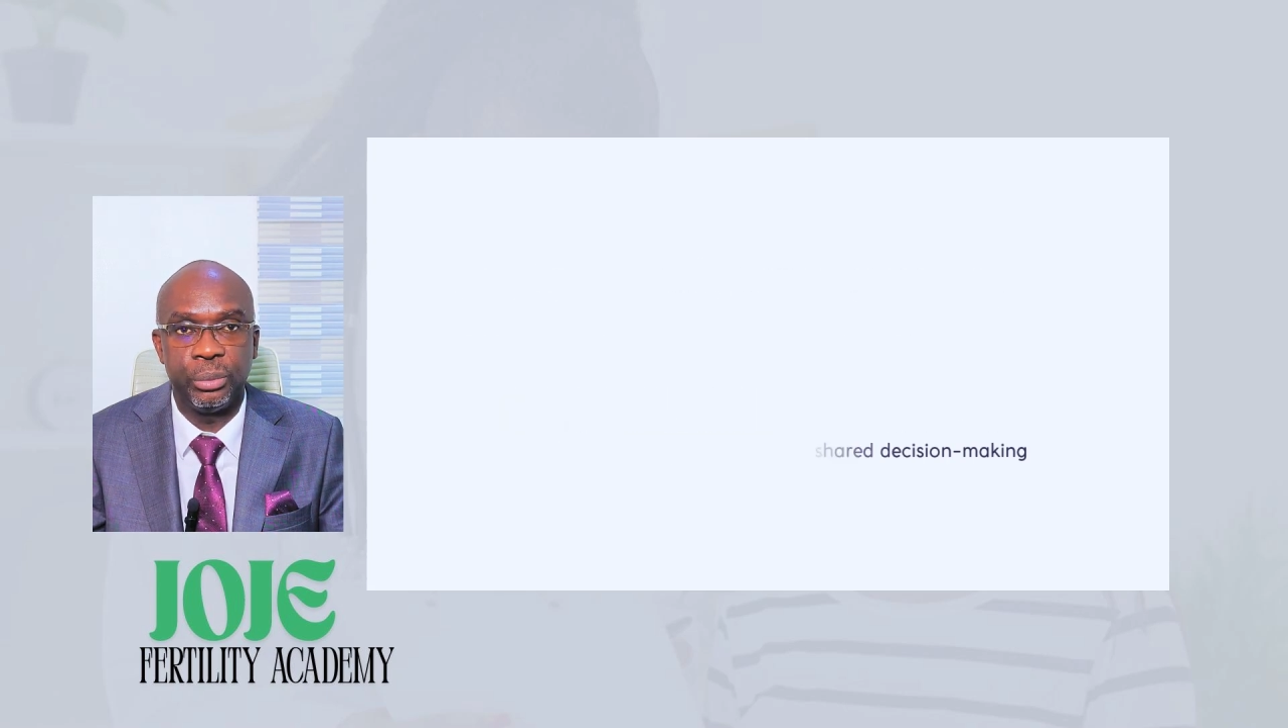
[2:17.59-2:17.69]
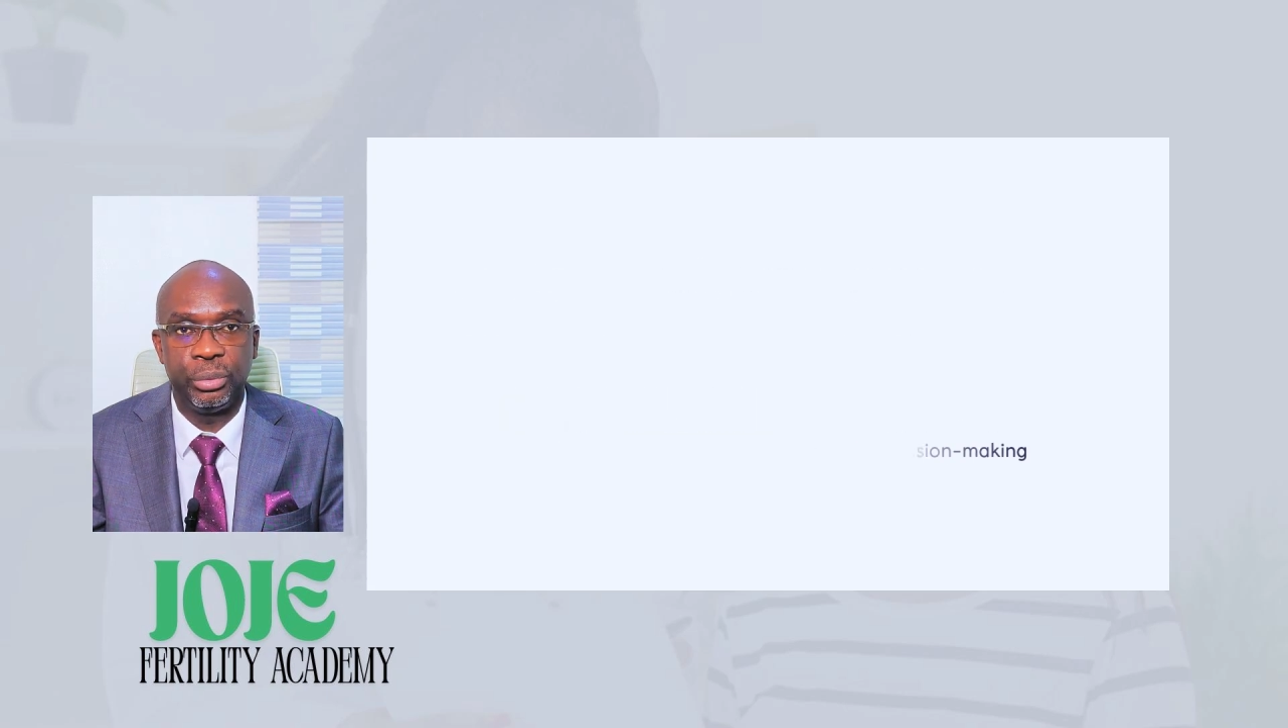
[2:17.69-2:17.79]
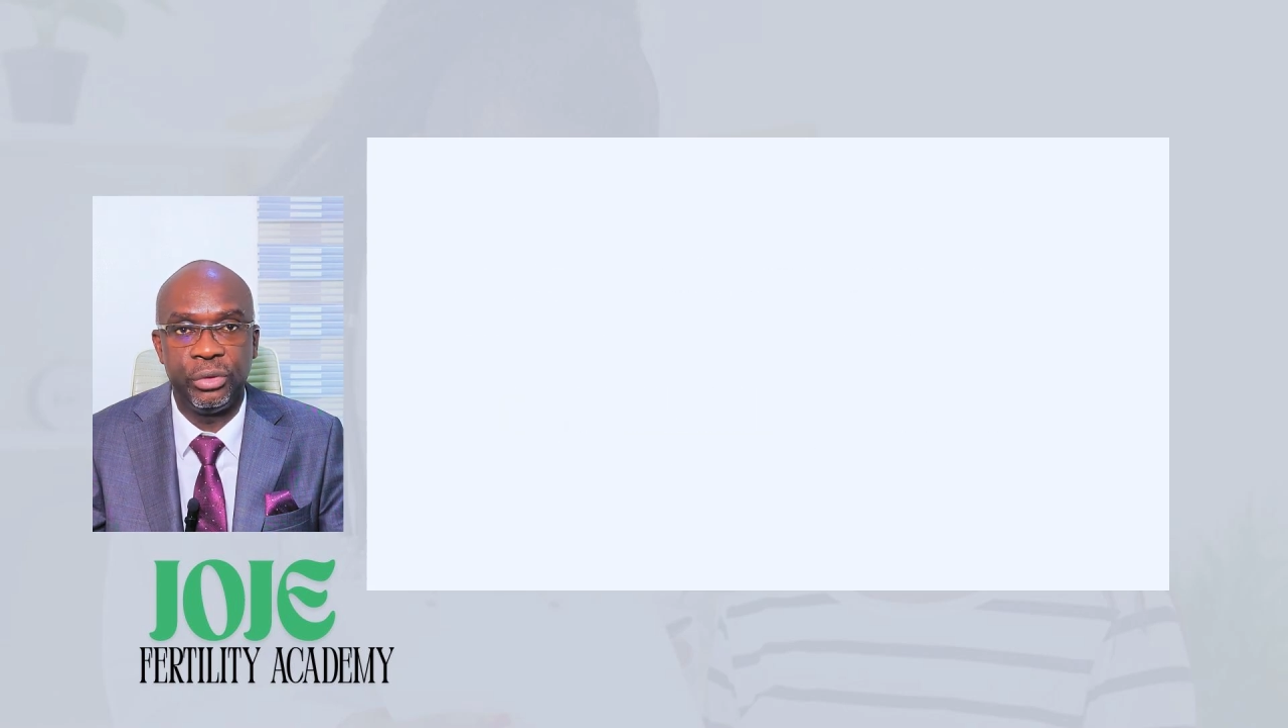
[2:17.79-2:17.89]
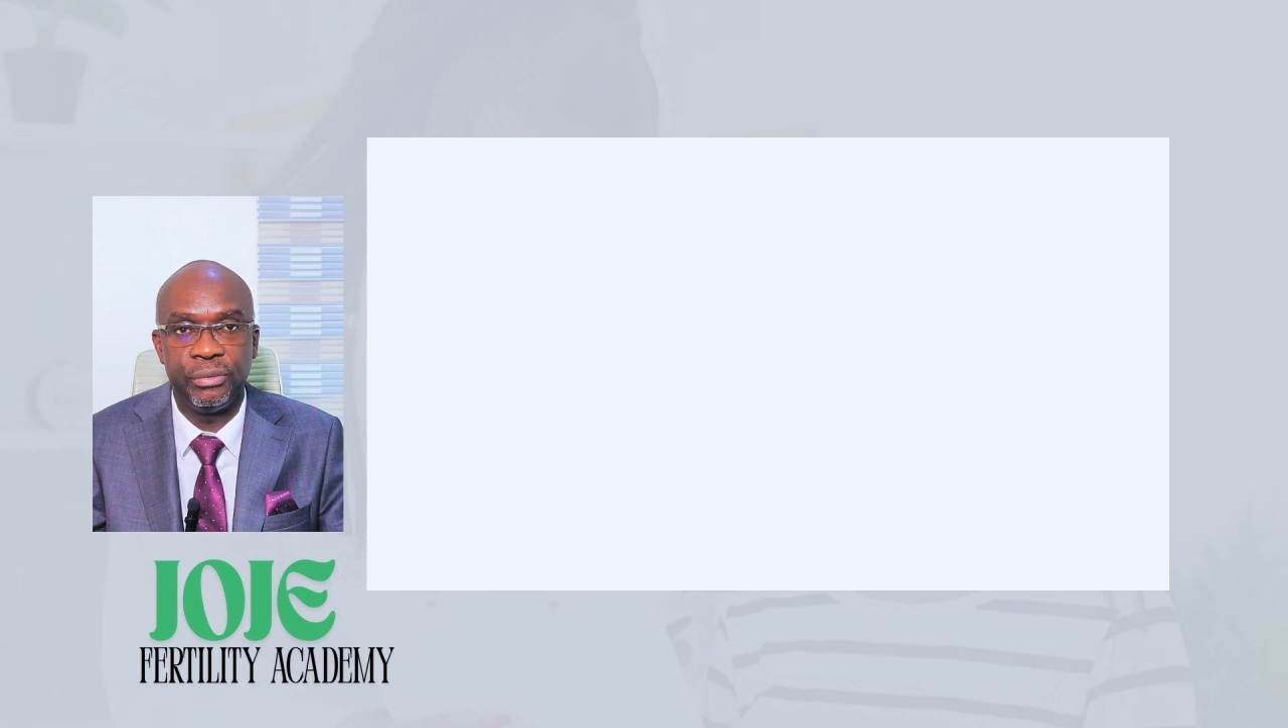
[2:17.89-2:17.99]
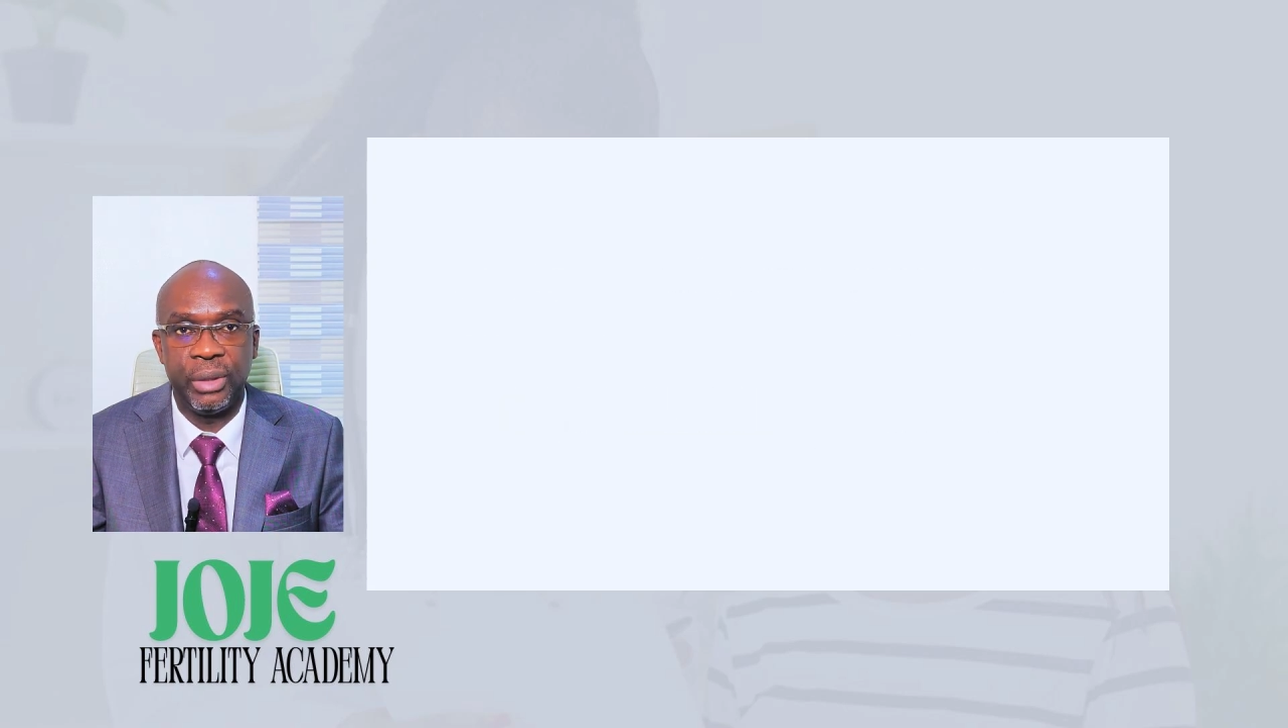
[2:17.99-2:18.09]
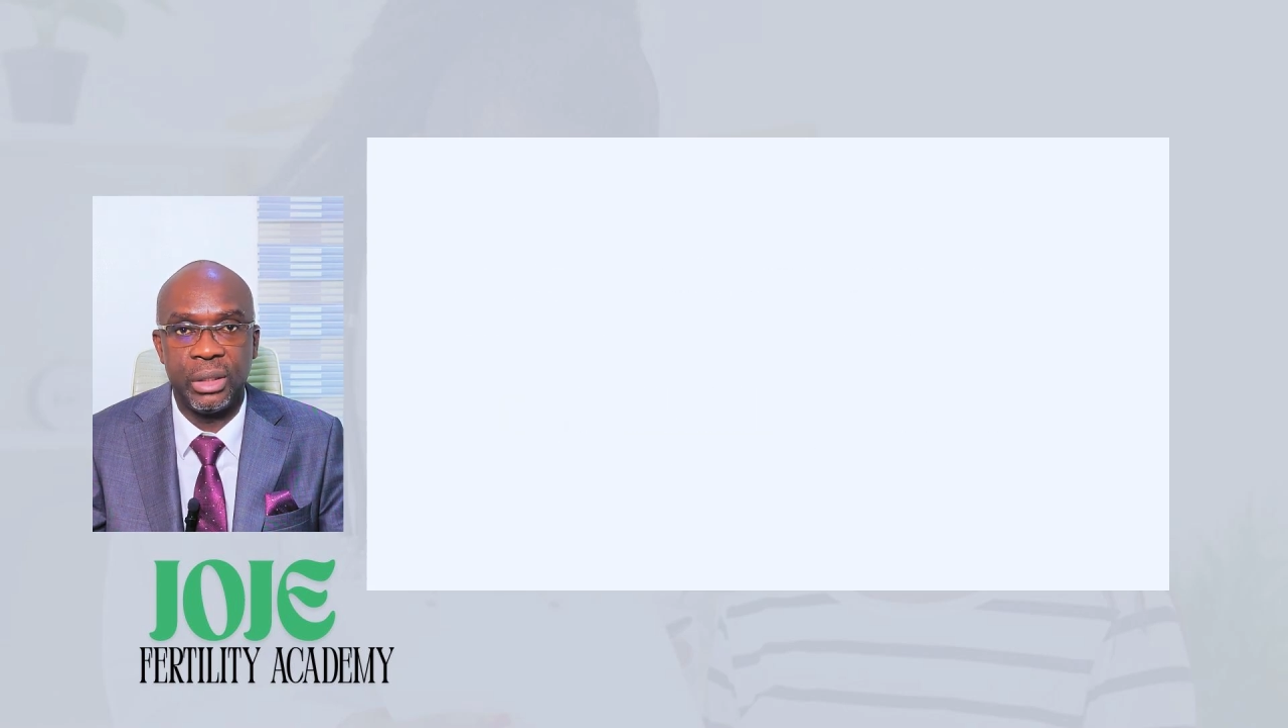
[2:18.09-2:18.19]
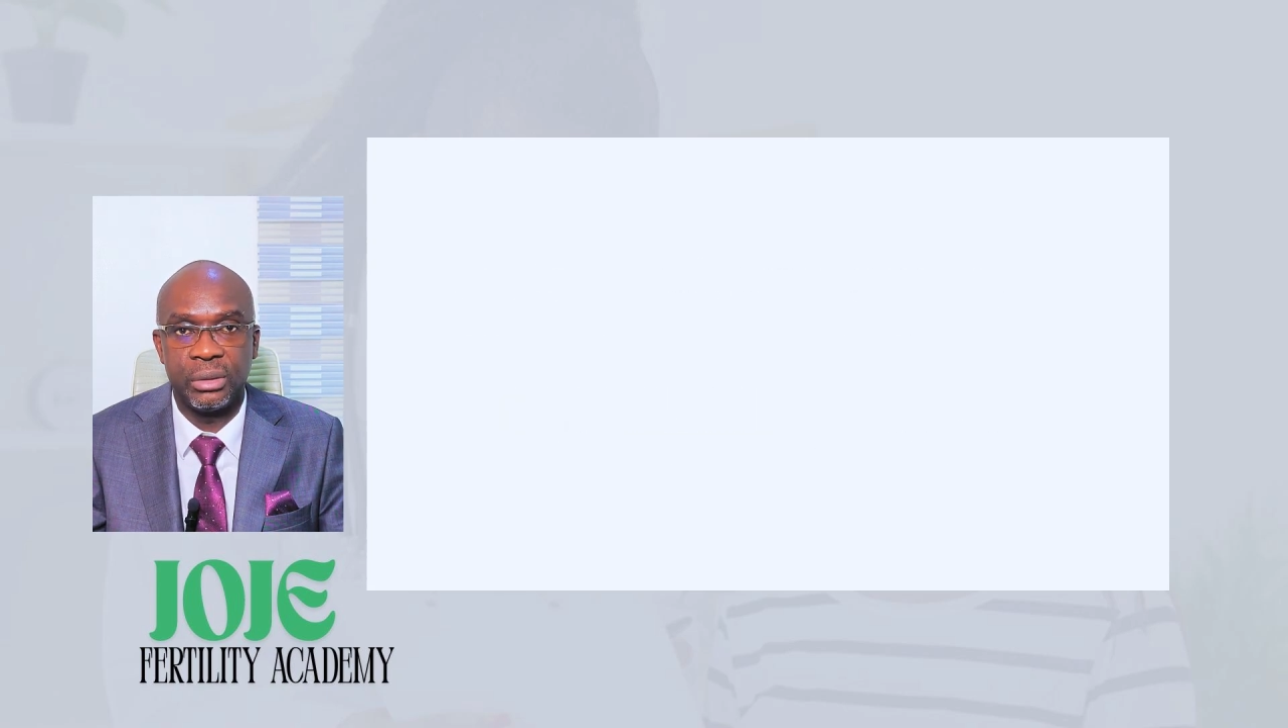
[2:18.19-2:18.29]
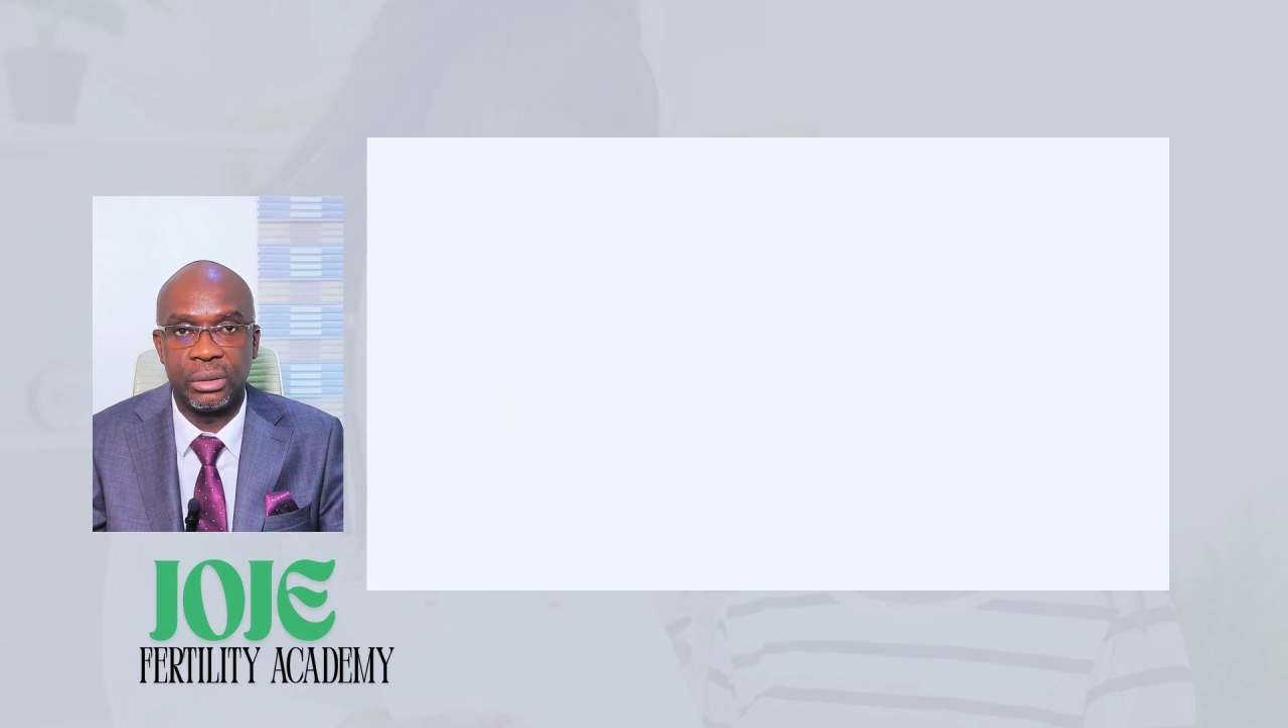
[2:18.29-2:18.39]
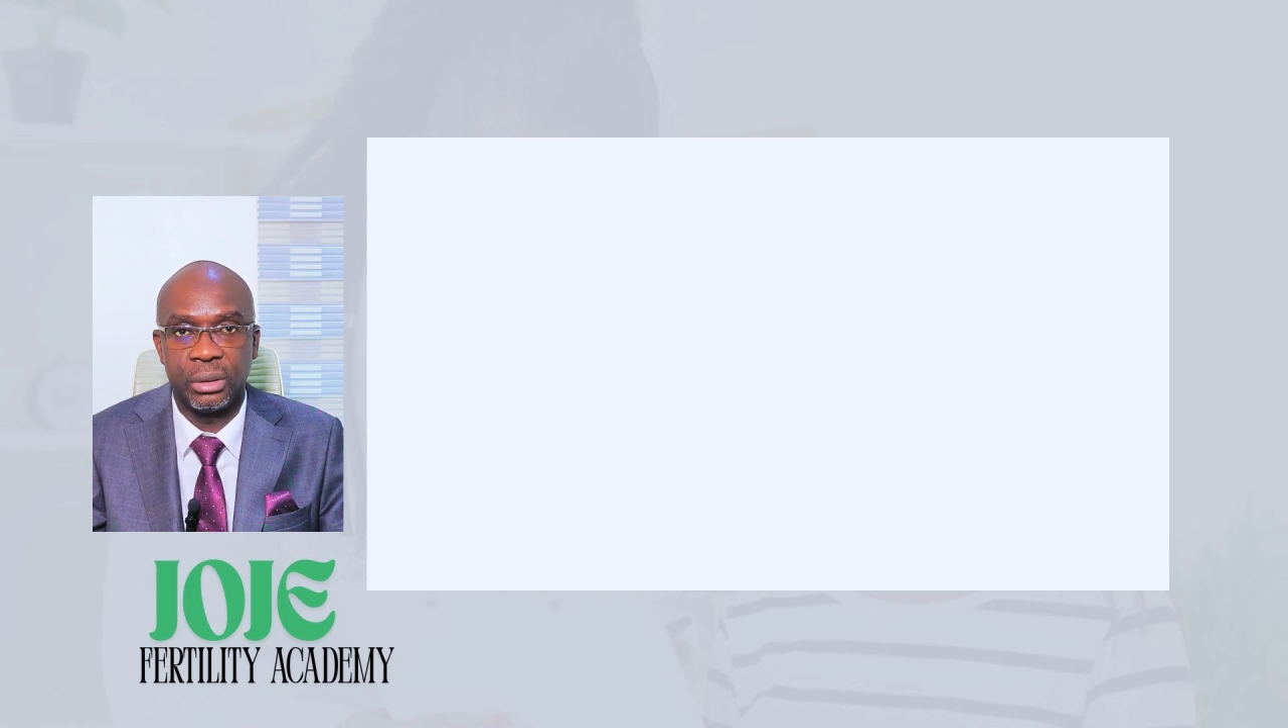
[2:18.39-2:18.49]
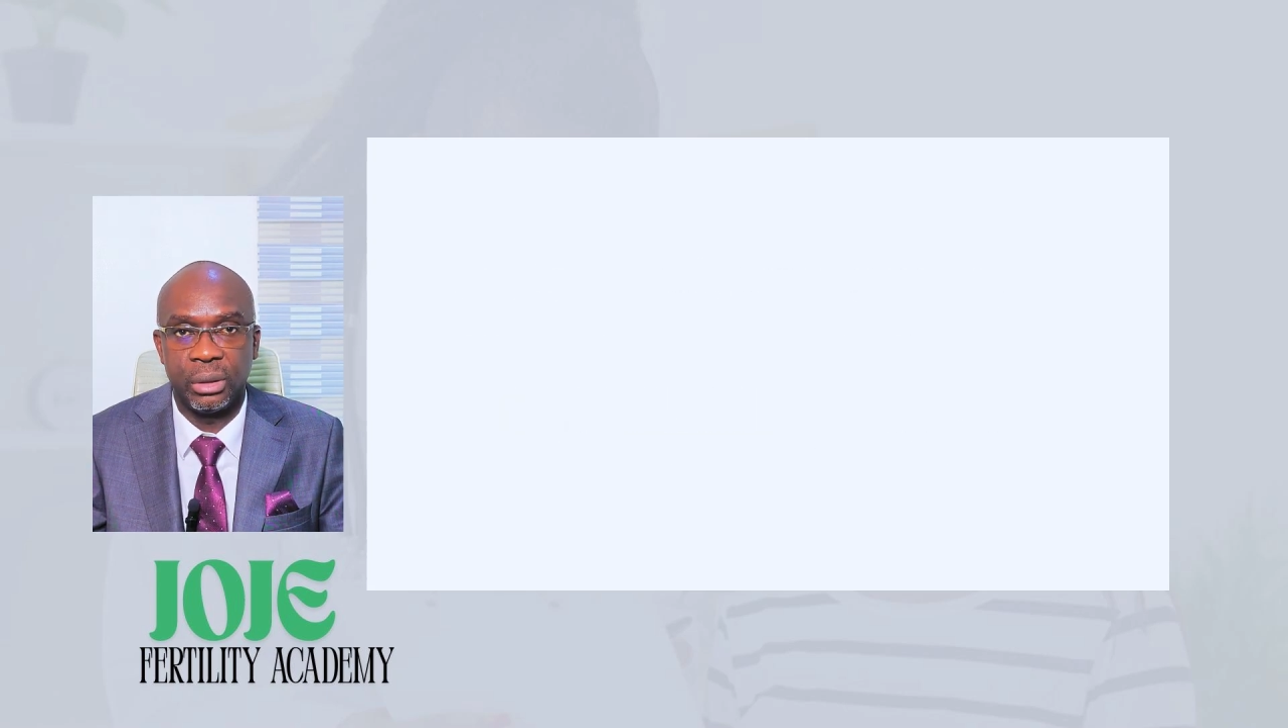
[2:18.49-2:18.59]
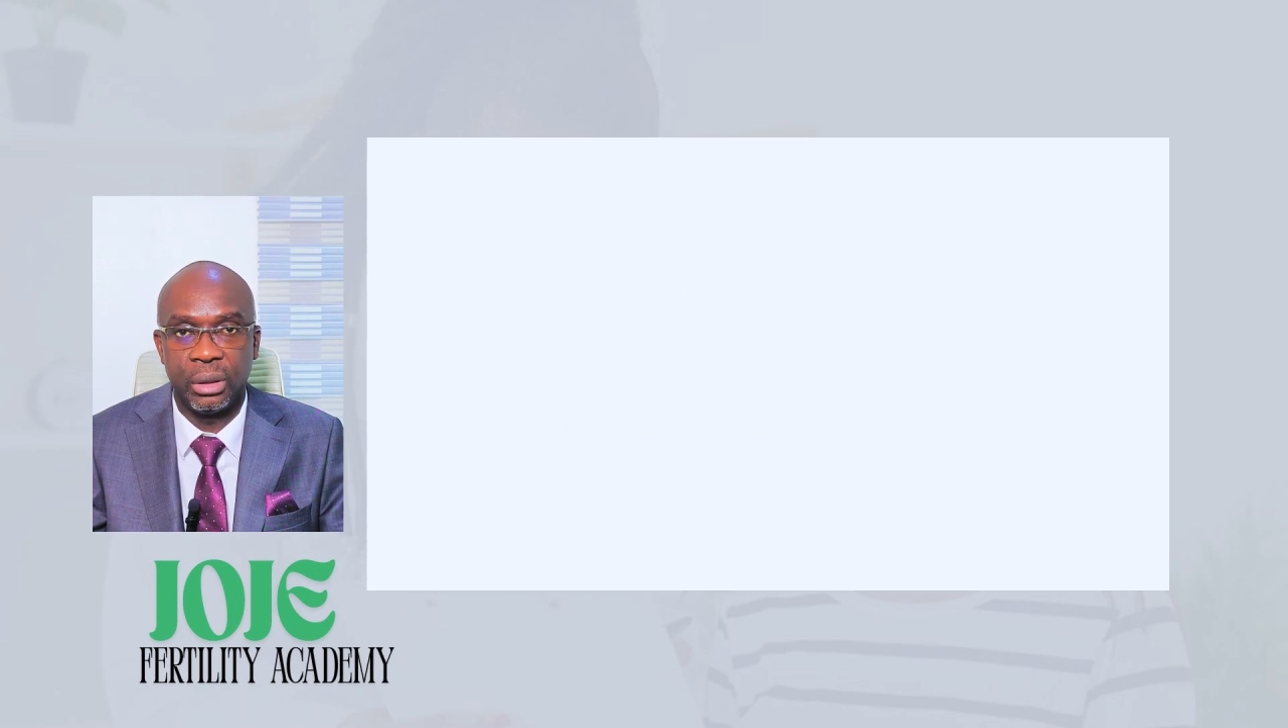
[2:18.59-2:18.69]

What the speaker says: improvement